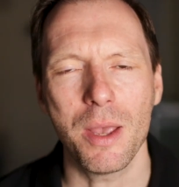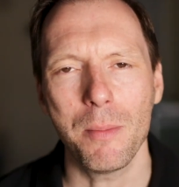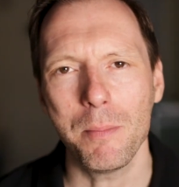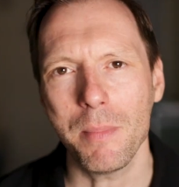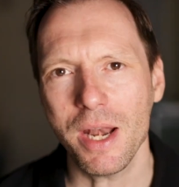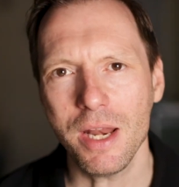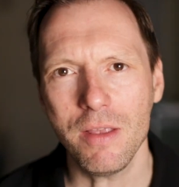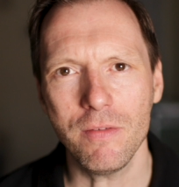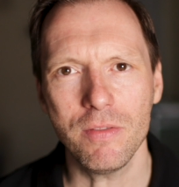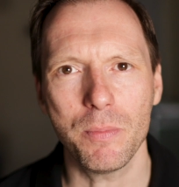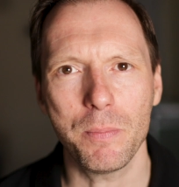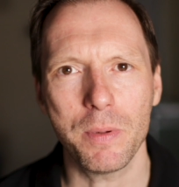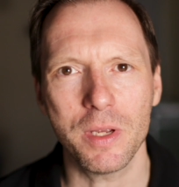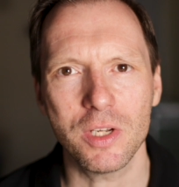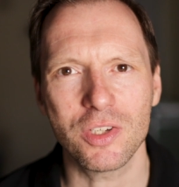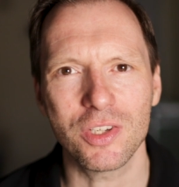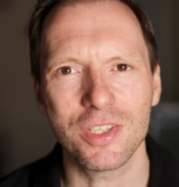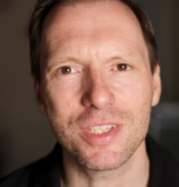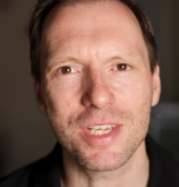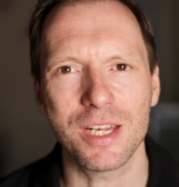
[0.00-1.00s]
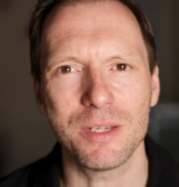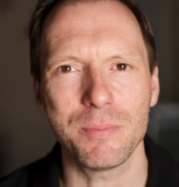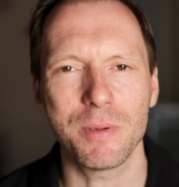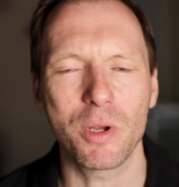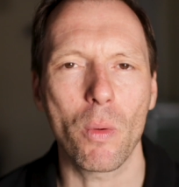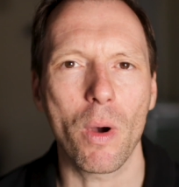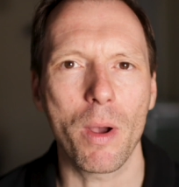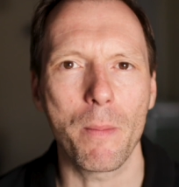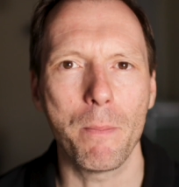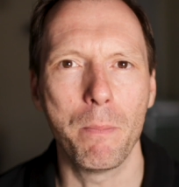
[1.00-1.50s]
many of the pictures tend to be
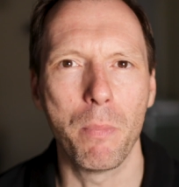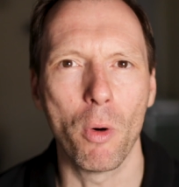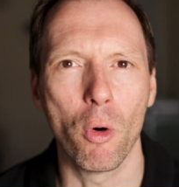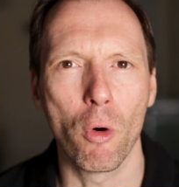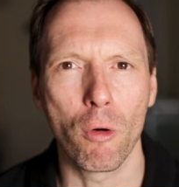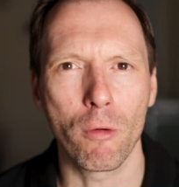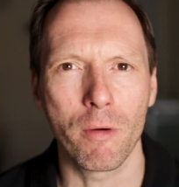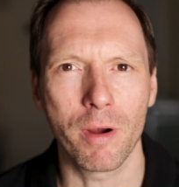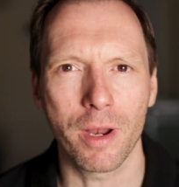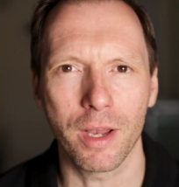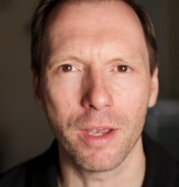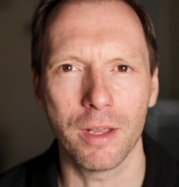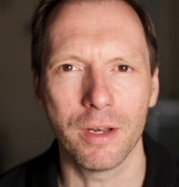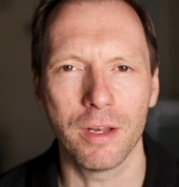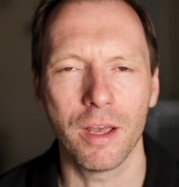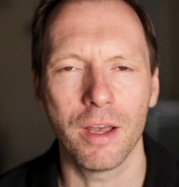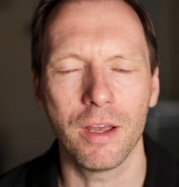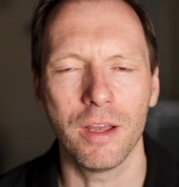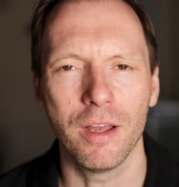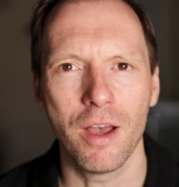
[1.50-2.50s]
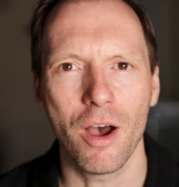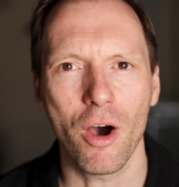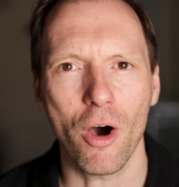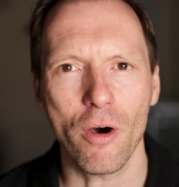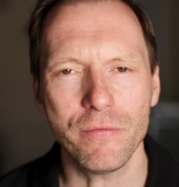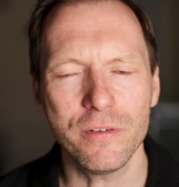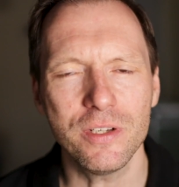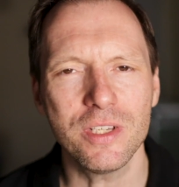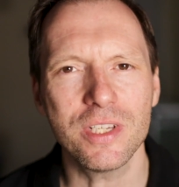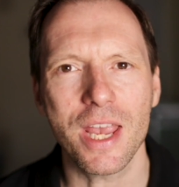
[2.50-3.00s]
quite boring and are
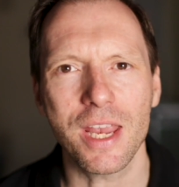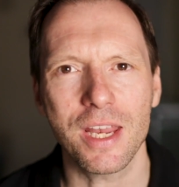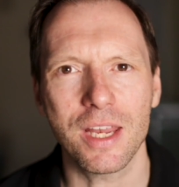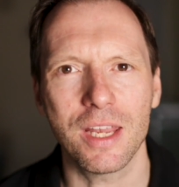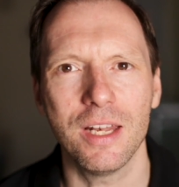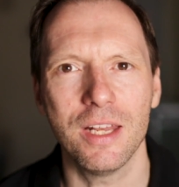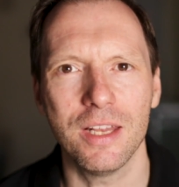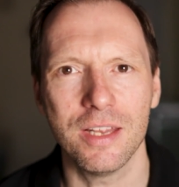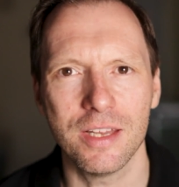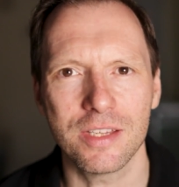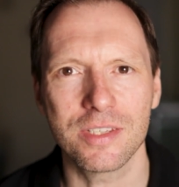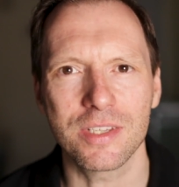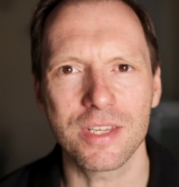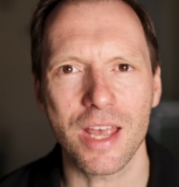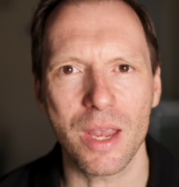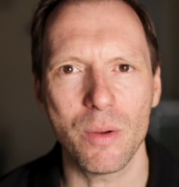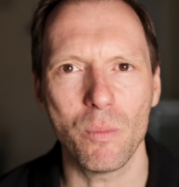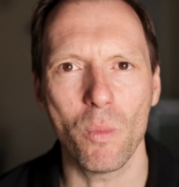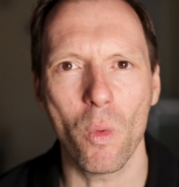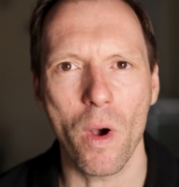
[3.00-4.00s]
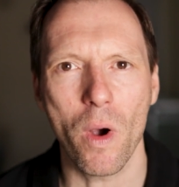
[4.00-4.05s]
often taken in the same